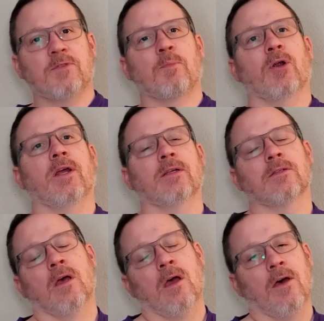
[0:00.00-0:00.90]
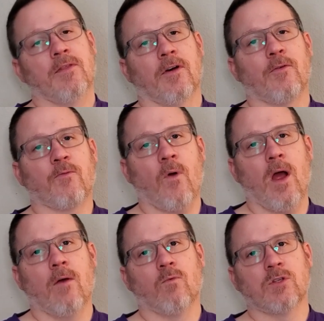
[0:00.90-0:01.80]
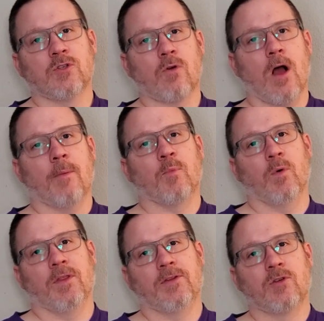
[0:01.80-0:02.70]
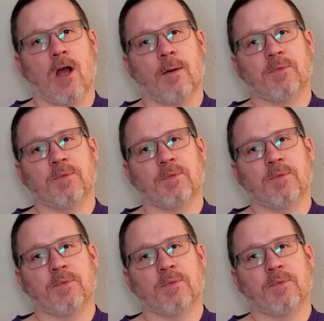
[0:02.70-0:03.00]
springs, the front was dropped with drop